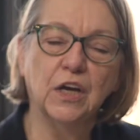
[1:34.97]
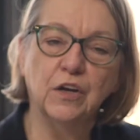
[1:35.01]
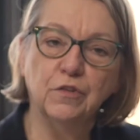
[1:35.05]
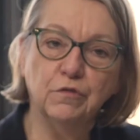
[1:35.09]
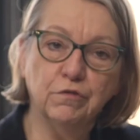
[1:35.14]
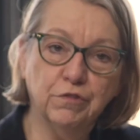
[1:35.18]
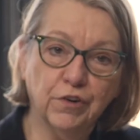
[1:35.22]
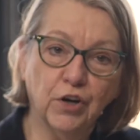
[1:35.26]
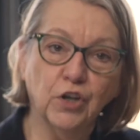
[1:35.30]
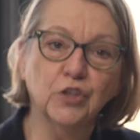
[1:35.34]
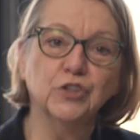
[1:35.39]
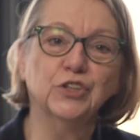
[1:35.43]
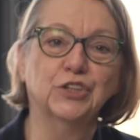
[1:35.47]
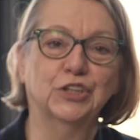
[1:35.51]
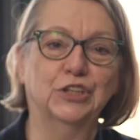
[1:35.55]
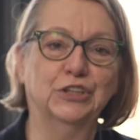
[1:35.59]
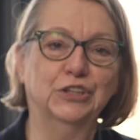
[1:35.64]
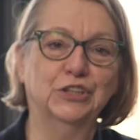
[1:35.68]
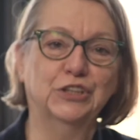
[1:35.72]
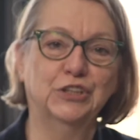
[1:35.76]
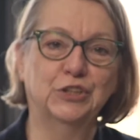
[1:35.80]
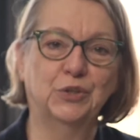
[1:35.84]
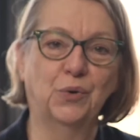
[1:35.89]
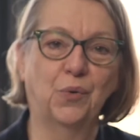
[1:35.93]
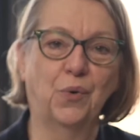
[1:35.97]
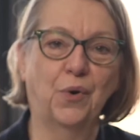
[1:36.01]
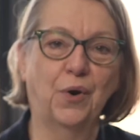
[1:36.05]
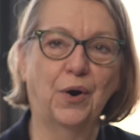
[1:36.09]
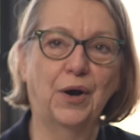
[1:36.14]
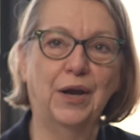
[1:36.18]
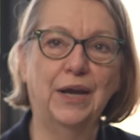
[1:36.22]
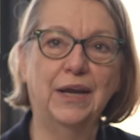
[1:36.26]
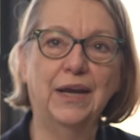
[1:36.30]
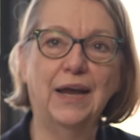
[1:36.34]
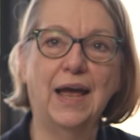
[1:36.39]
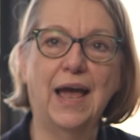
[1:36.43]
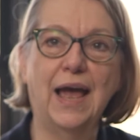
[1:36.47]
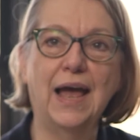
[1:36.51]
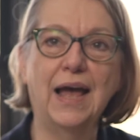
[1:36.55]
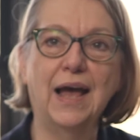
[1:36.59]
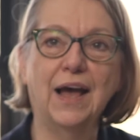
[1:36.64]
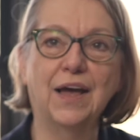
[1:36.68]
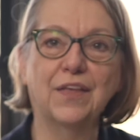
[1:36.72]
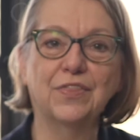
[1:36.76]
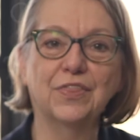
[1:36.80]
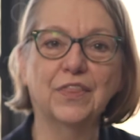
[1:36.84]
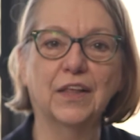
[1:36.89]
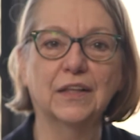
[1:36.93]
conversion story,
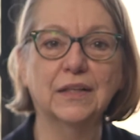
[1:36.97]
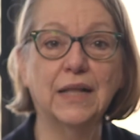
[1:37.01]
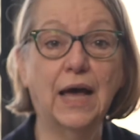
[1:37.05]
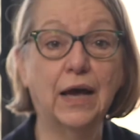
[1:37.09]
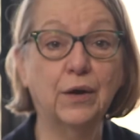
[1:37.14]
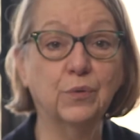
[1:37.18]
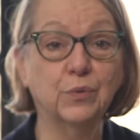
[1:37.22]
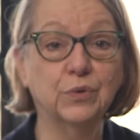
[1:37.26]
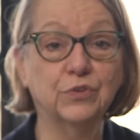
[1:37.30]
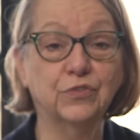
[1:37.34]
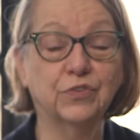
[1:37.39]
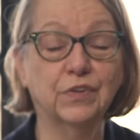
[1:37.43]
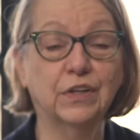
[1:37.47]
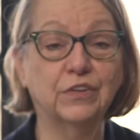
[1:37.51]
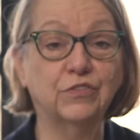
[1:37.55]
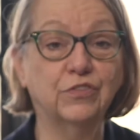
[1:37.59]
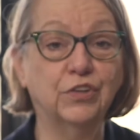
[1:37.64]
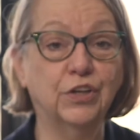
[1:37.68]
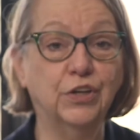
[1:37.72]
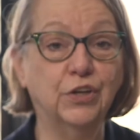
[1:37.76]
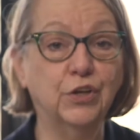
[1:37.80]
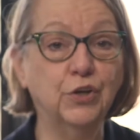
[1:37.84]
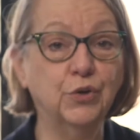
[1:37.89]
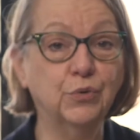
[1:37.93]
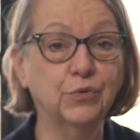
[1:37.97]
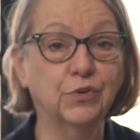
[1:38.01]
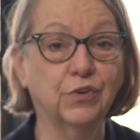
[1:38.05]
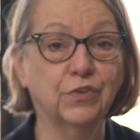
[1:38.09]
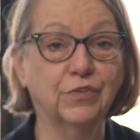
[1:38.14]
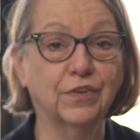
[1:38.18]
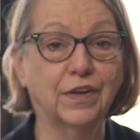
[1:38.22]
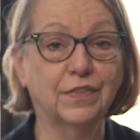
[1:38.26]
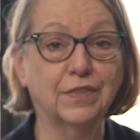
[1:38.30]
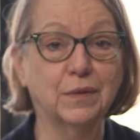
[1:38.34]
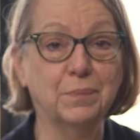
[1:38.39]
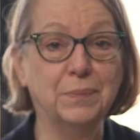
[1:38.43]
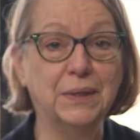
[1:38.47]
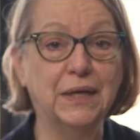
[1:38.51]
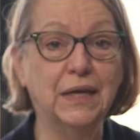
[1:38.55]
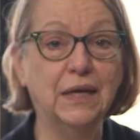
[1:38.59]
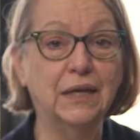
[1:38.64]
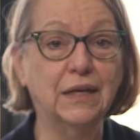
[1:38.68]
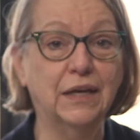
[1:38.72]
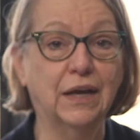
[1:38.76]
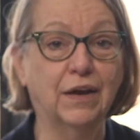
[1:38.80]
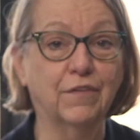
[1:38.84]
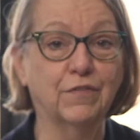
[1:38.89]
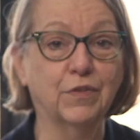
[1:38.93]
and the language that she uses at the
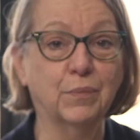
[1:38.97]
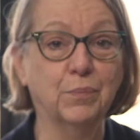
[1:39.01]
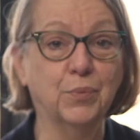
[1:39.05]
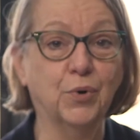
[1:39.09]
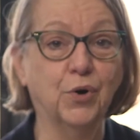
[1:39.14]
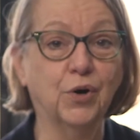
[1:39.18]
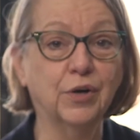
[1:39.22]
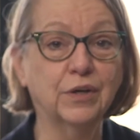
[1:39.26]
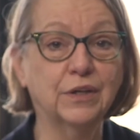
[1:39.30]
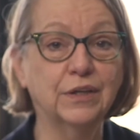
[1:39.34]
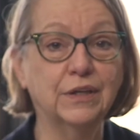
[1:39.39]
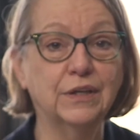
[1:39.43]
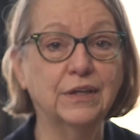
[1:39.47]
beginning of the book